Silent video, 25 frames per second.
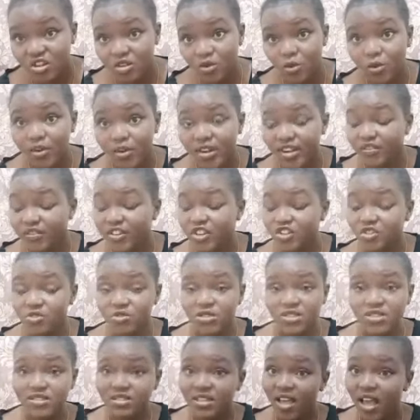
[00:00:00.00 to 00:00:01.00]
Whatever you
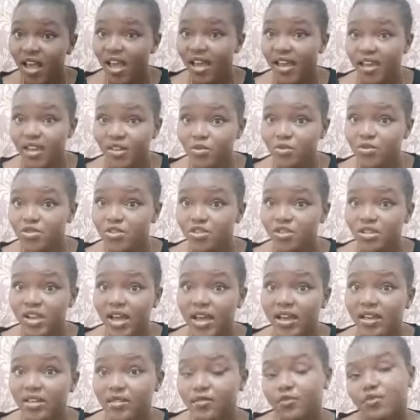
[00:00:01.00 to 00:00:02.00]
decide with your
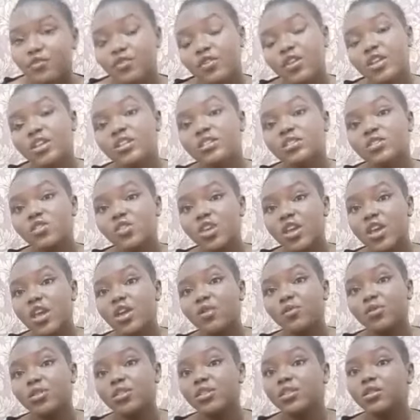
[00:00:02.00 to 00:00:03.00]
life, it's okay
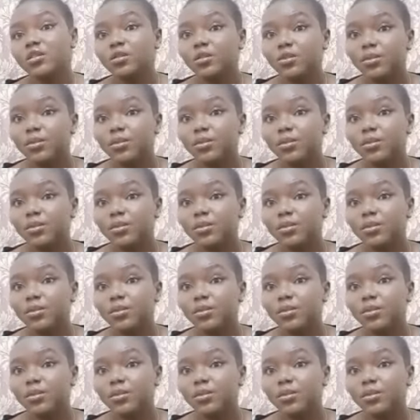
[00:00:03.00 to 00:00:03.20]
with you.